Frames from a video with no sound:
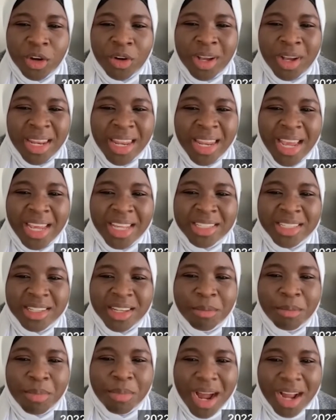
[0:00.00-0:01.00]
organizing
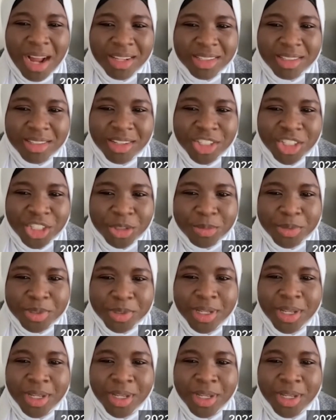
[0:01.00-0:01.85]
and partnerships,